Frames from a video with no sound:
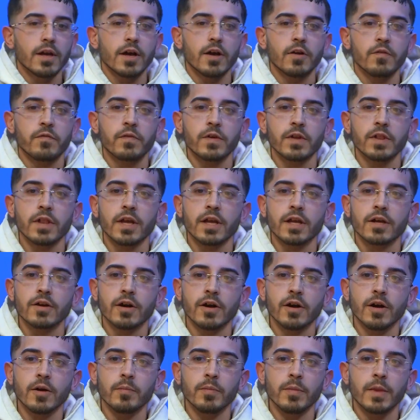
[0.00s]
I feel like
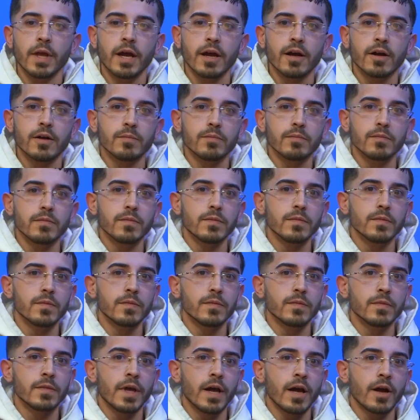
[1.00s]

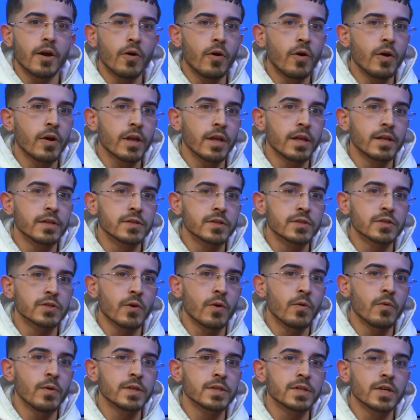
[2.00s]
that audience is
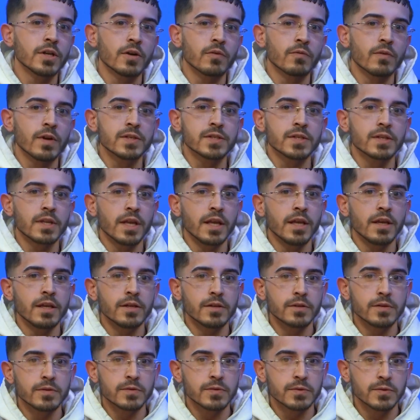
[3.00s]
always going to resonate
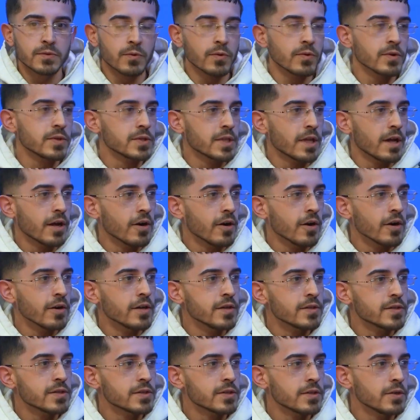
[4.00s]
towards that
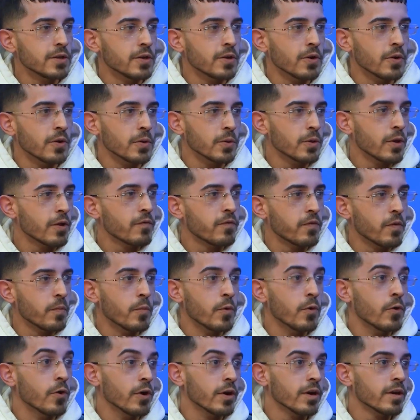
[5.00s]
artist. You know, look for
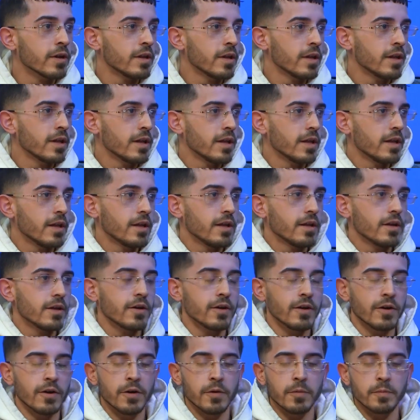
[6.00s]
more.
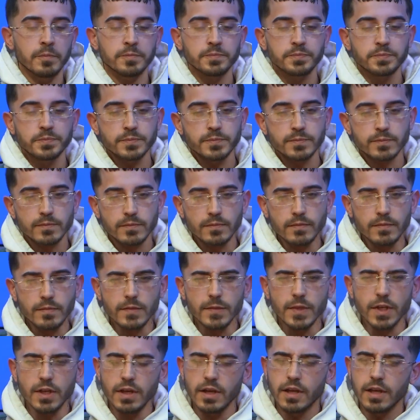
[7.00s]

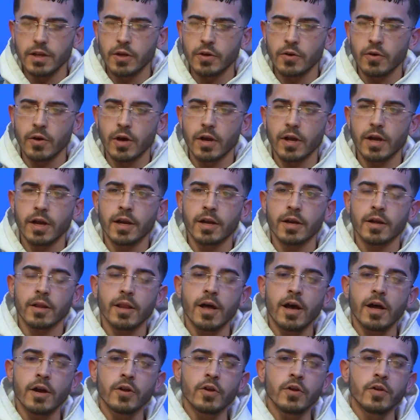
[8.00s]
You know, and a
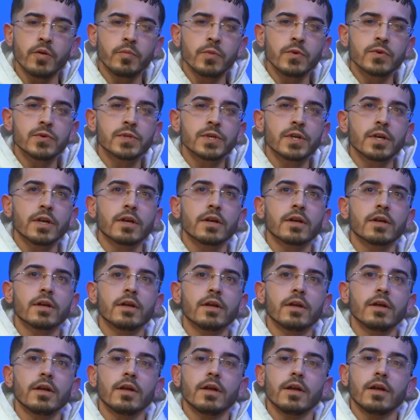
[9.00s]
lot of your music,
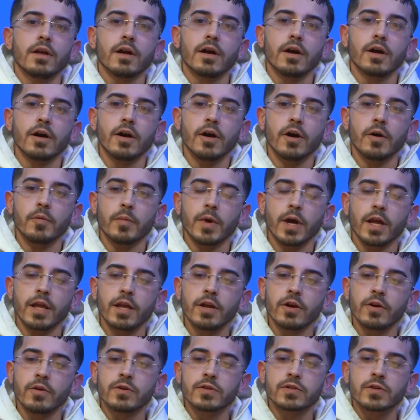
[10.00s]
I
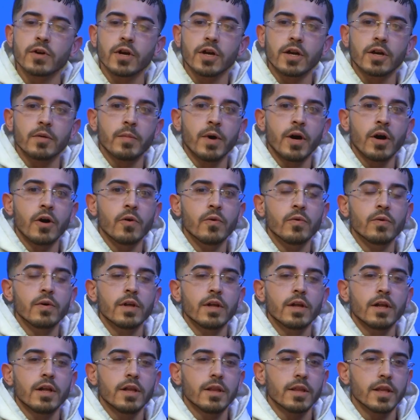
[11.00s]
hear you talking about
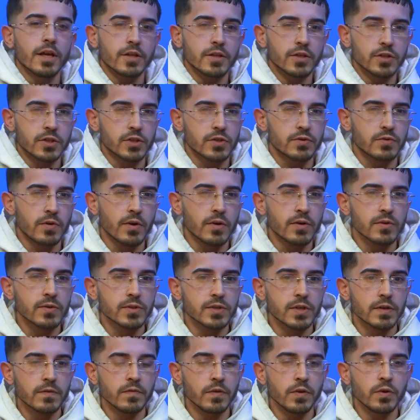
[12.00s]
like the
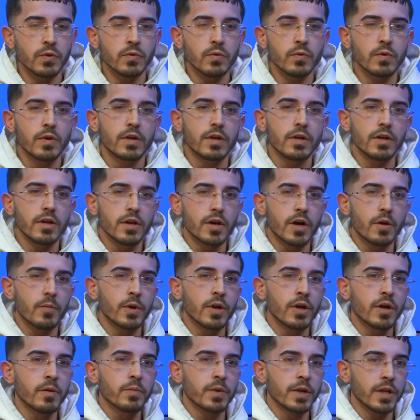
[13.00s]
struggles of you
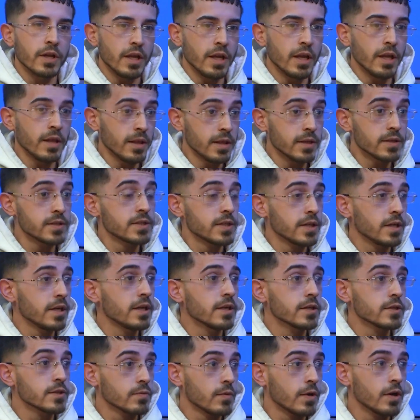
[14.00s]
coming up in this city
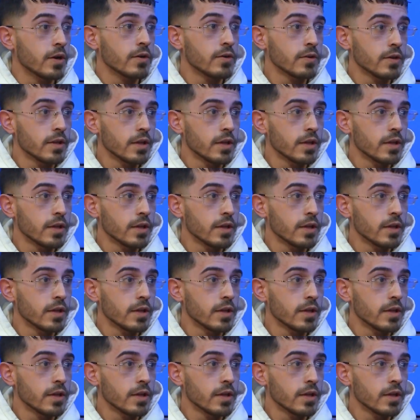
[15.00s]
as well.